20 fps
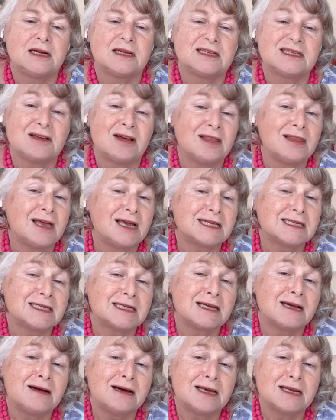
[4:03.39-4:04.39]
So I like to
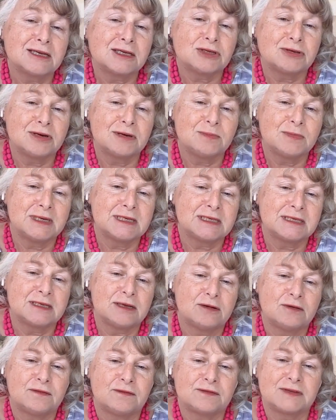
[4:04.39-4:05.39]
kind of treat
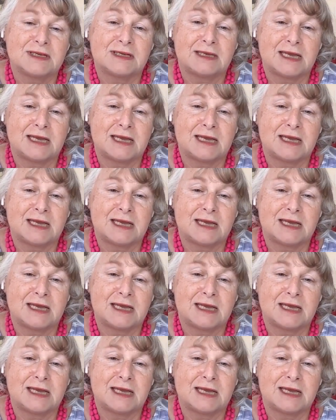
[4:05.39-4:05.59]
myself to